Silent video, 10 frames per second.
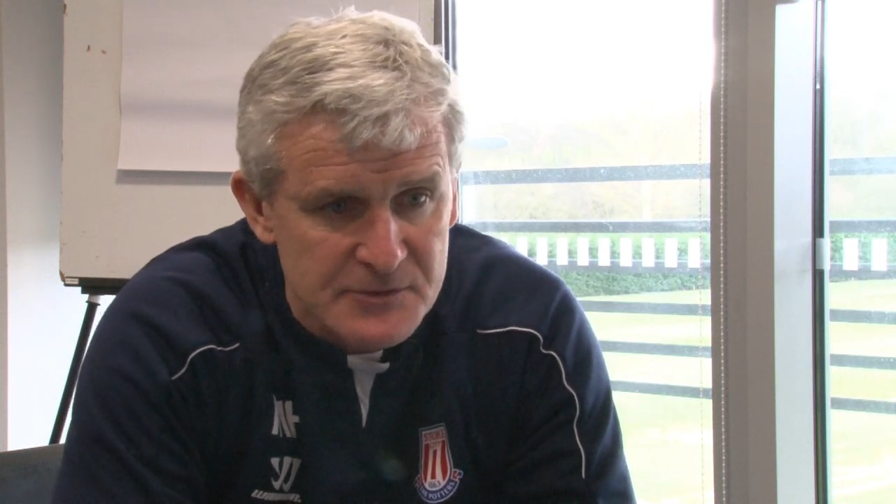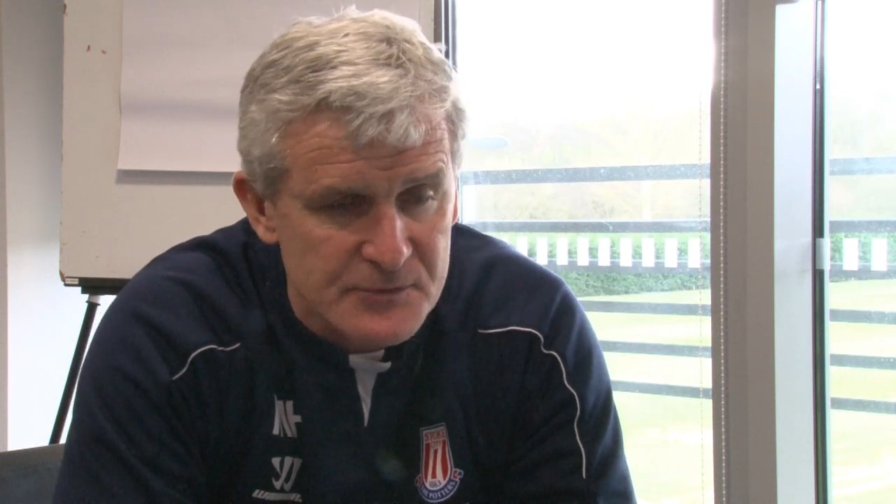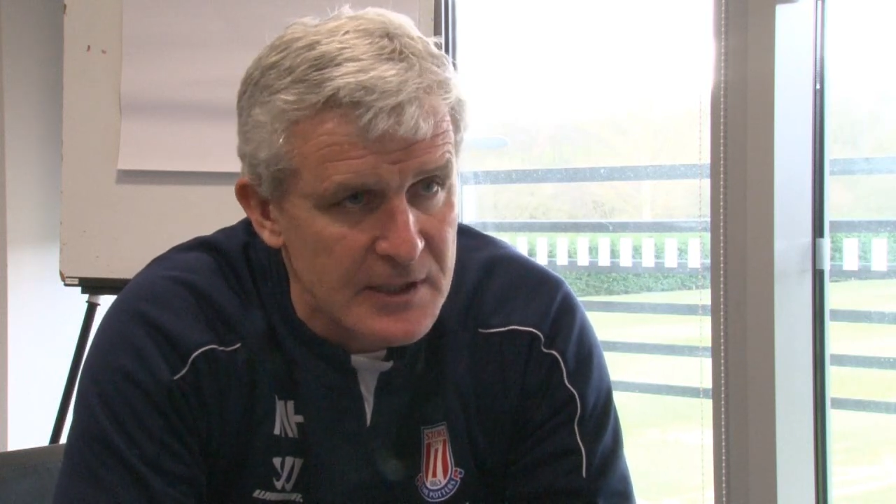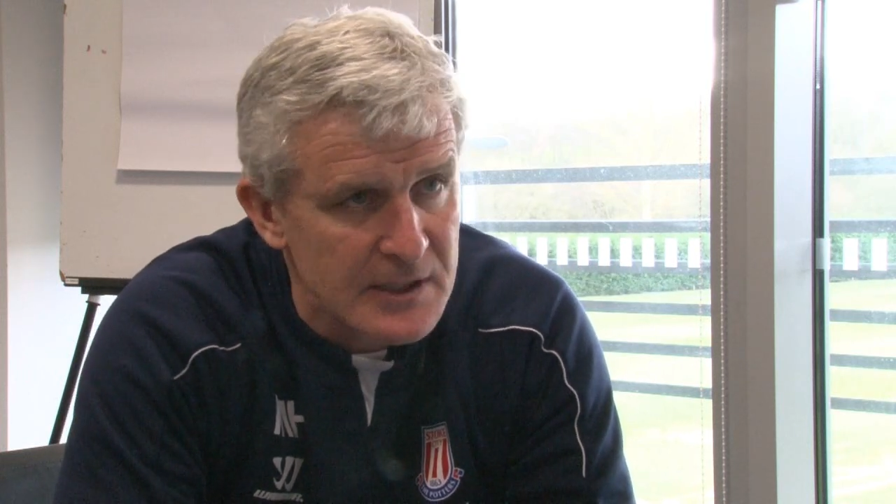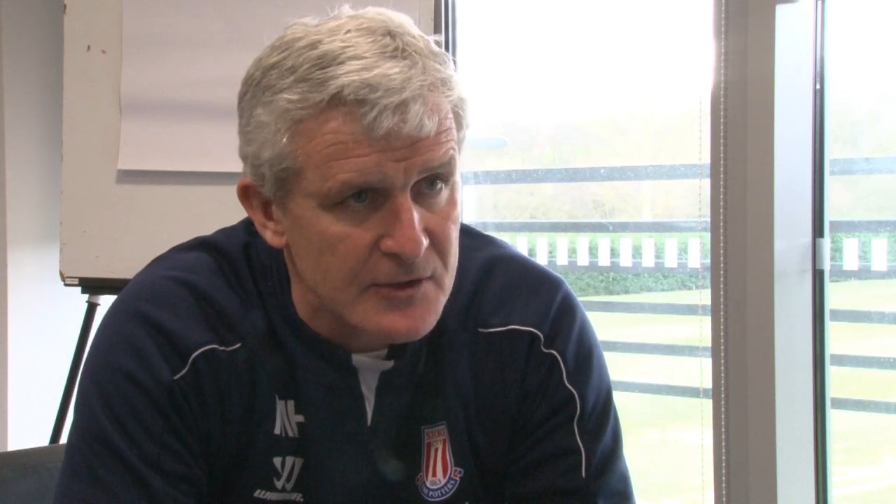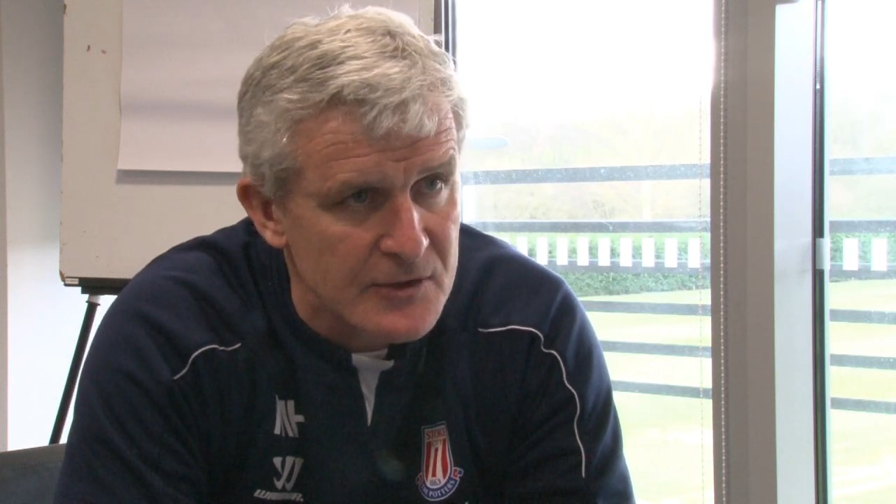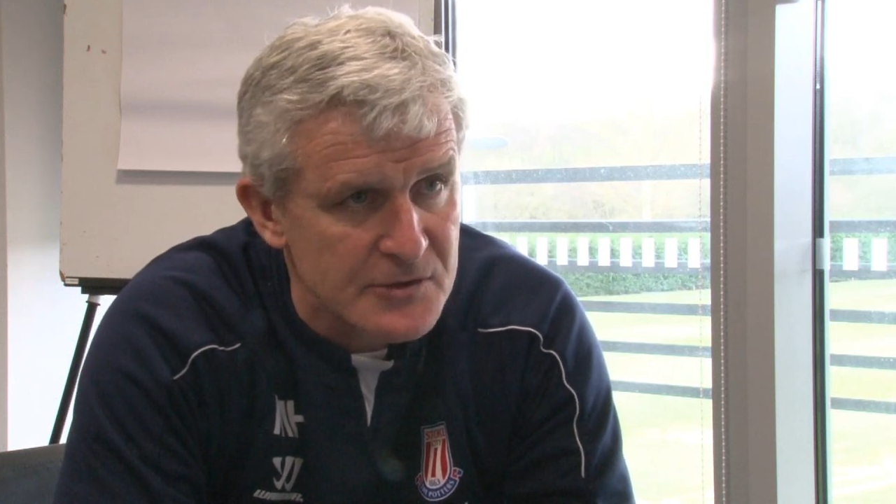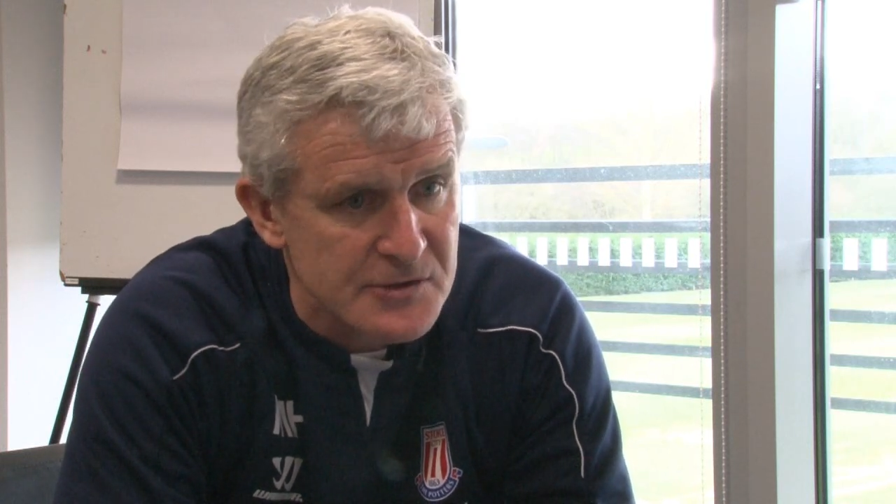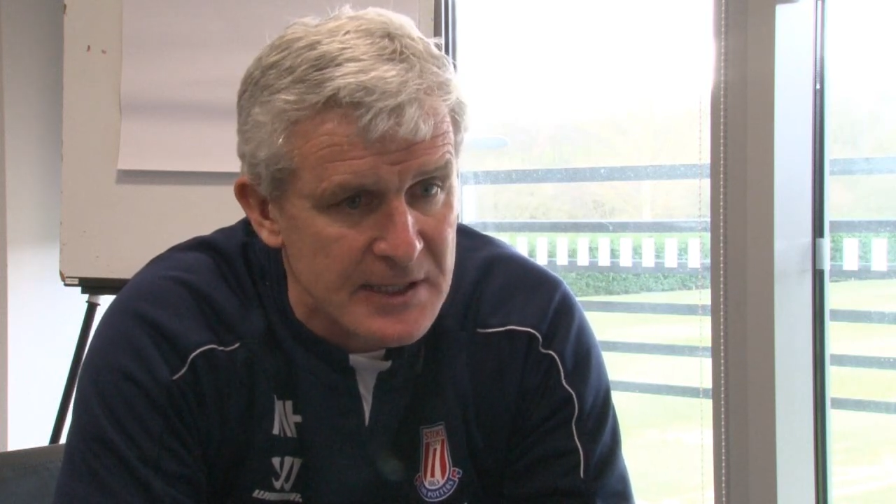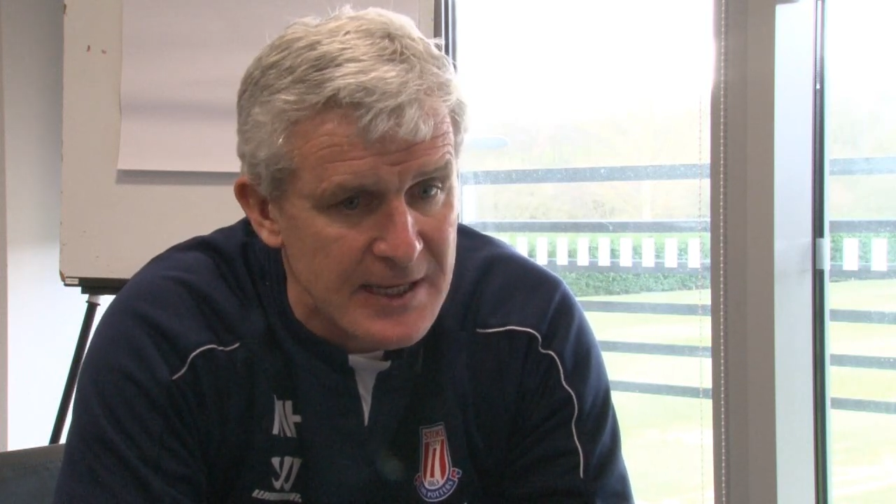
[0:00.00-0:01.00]
I was really
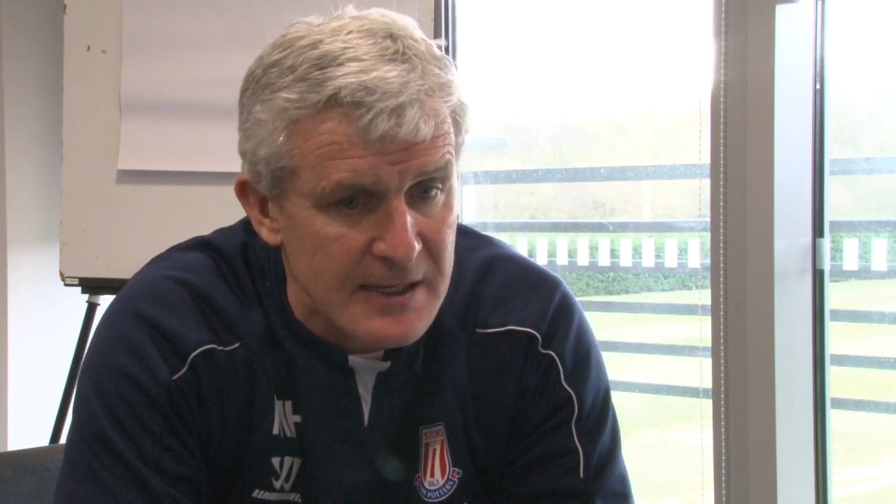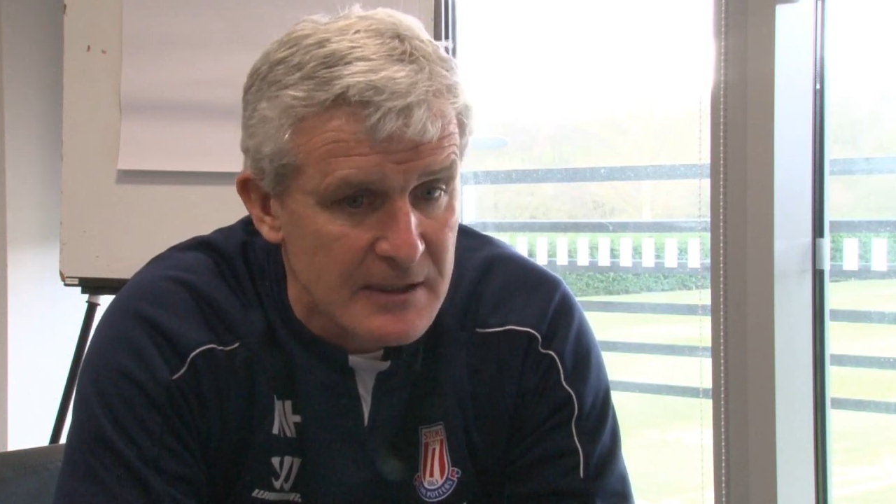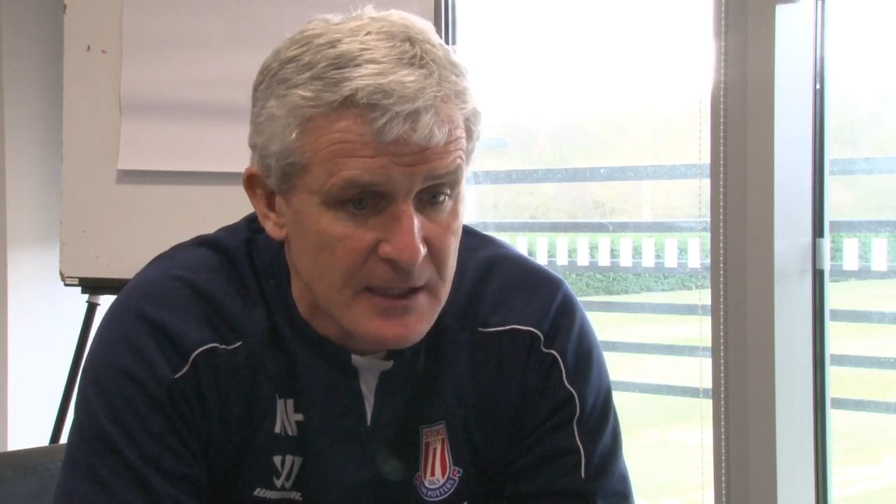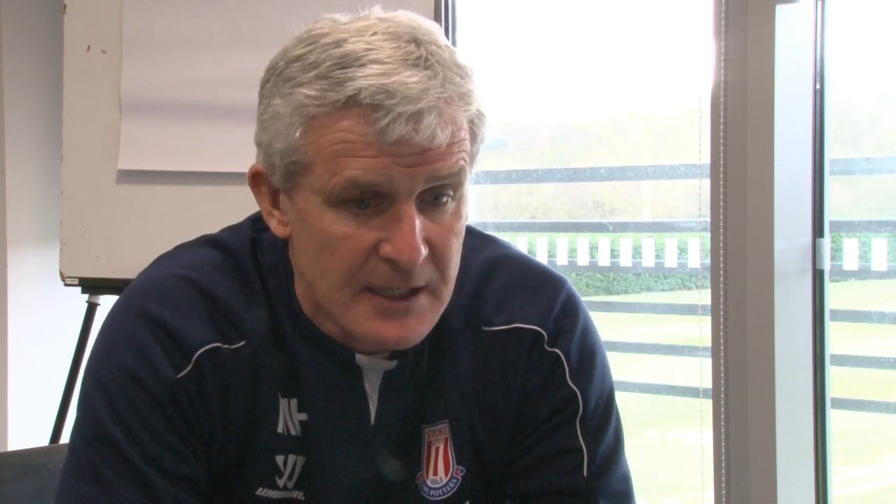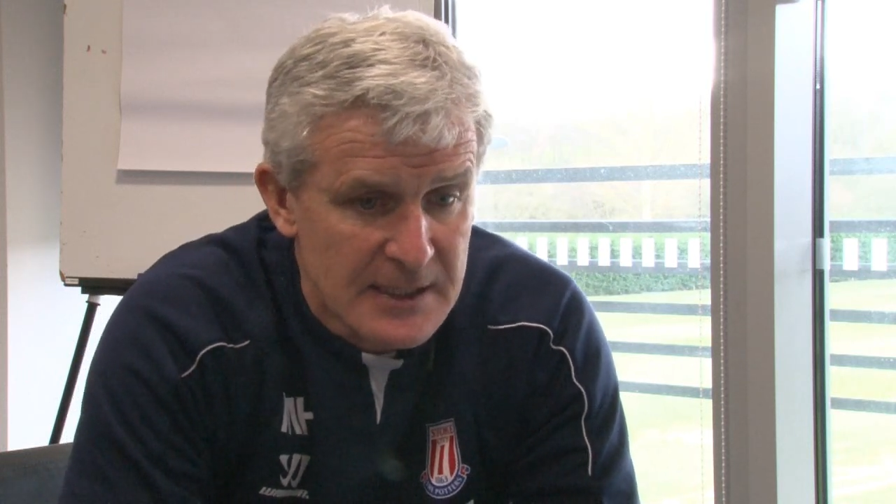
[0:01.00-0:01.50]
encouraged again.